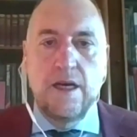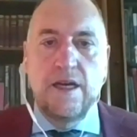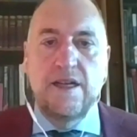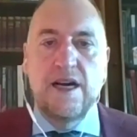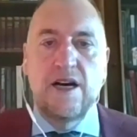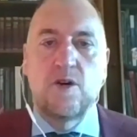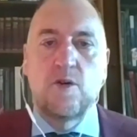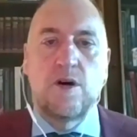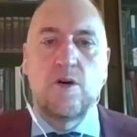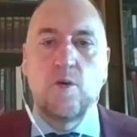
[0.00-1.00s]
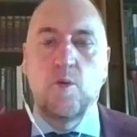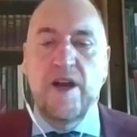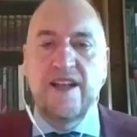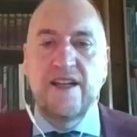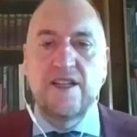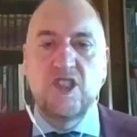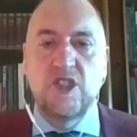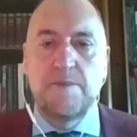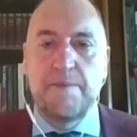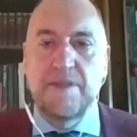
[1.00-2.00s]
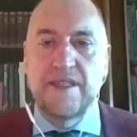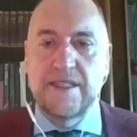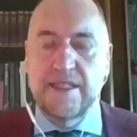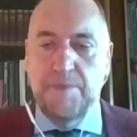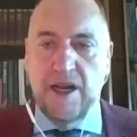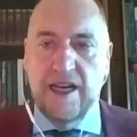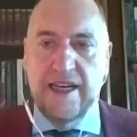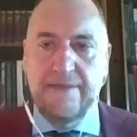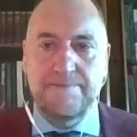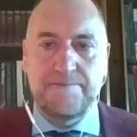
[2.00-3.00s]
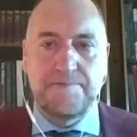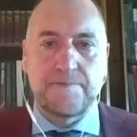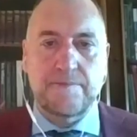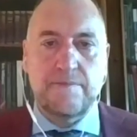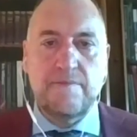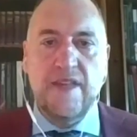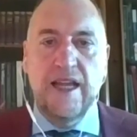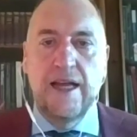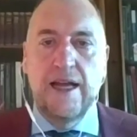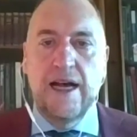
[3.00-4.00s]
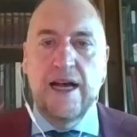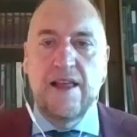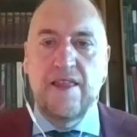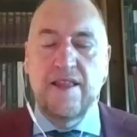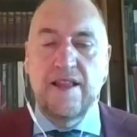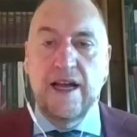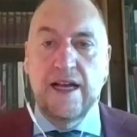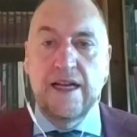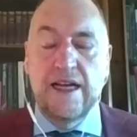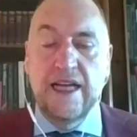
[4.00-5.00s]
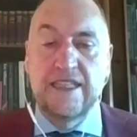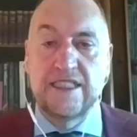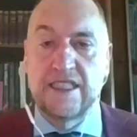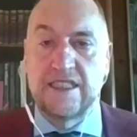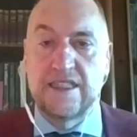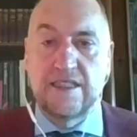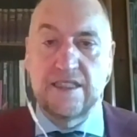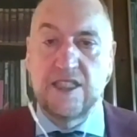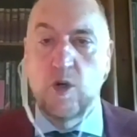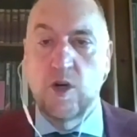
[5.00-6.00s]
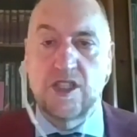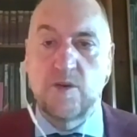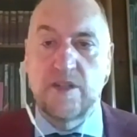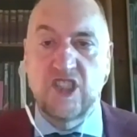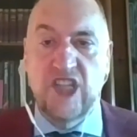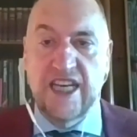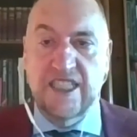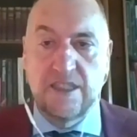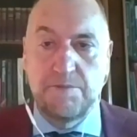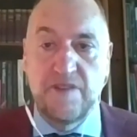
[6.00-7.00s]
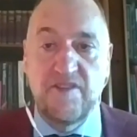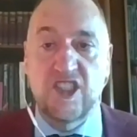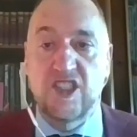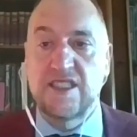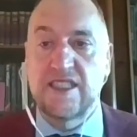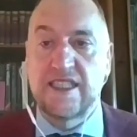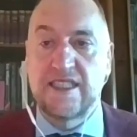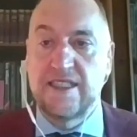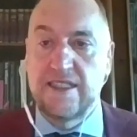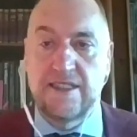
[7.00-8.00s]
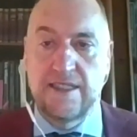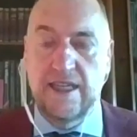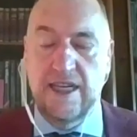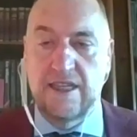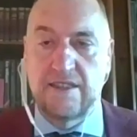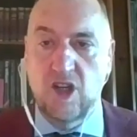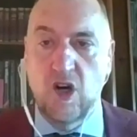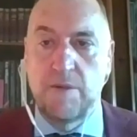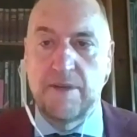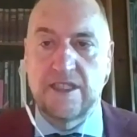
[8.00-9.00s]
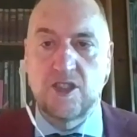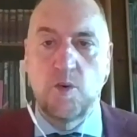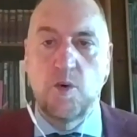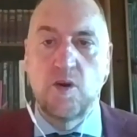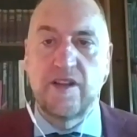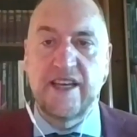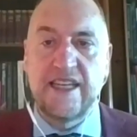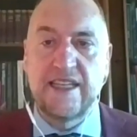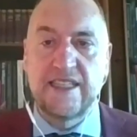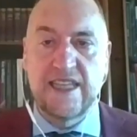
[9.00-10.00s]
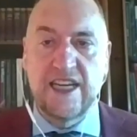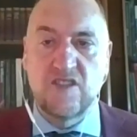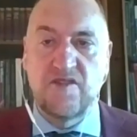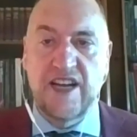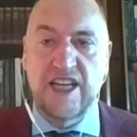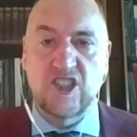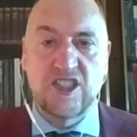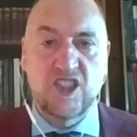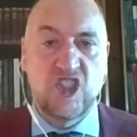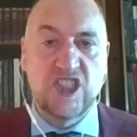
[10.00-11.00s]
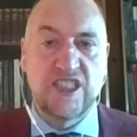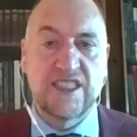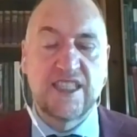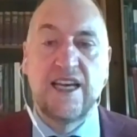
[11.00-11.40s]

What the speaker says: Now, when new members apply in accordance with charter provisions that are common to all the international financial institutions,